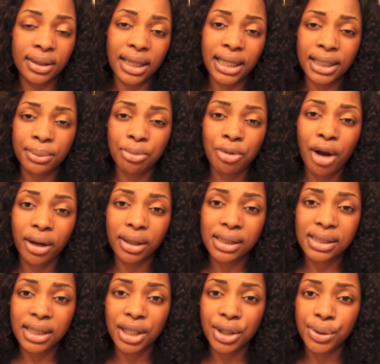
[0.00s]
of lighting
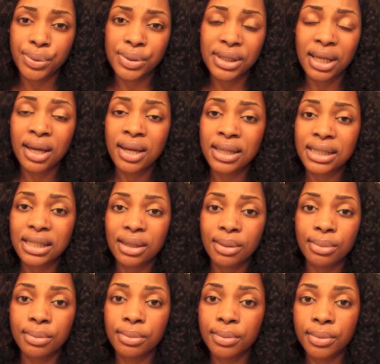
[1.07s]
products they use.
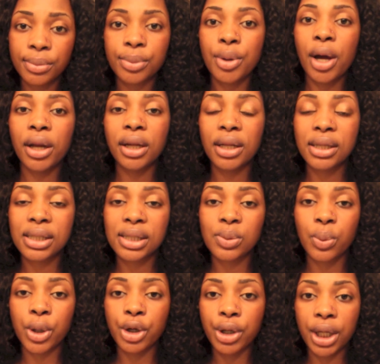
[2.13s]
Some products
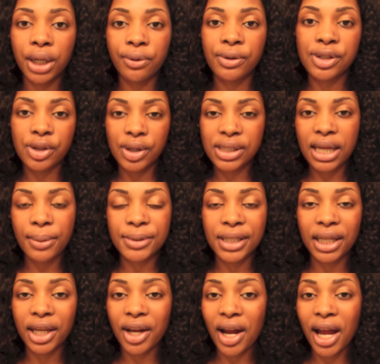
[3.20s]
work good for certain types
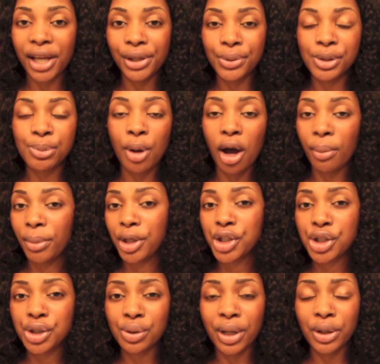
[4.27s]
of hair. I use Paul
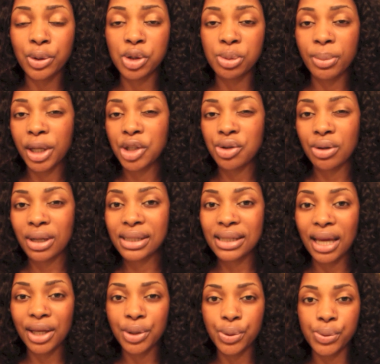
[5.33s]
Mitchell, I use Matrix,
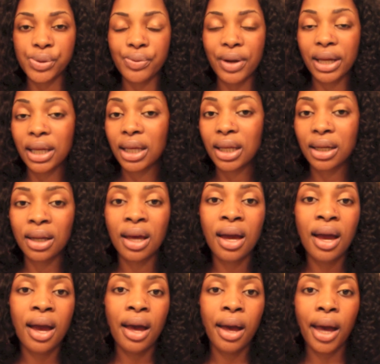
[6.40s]
I use Reckon,
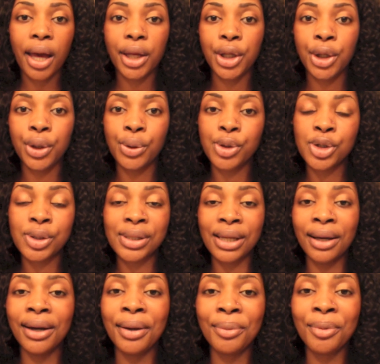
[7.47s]
I use
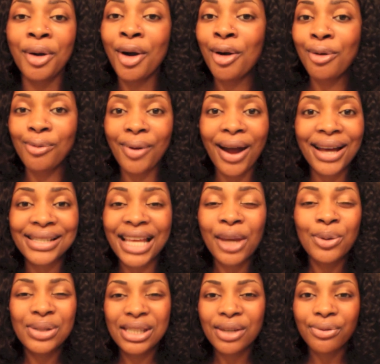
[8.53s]
Brush. I
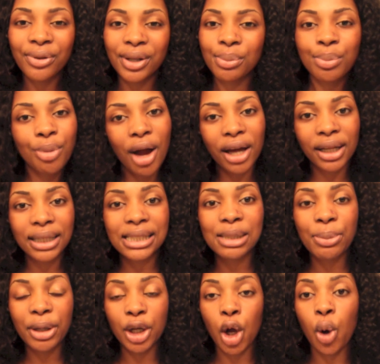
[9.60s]
use different products
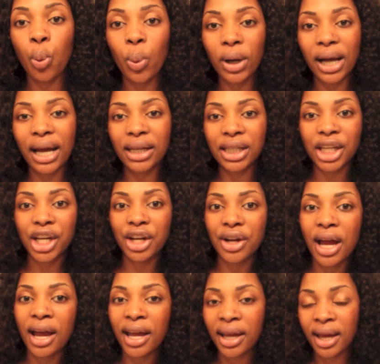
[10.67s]
depending on what kind of
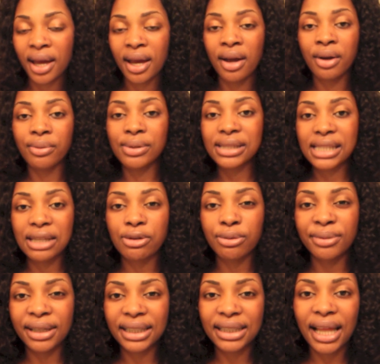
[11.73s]
hair I receive
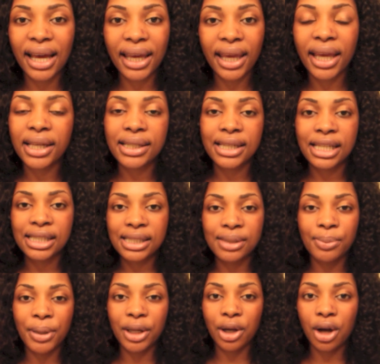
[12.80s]
from a client. That's
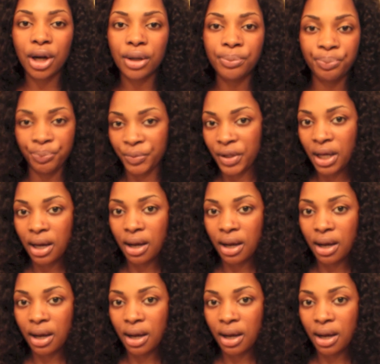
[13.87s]
depending on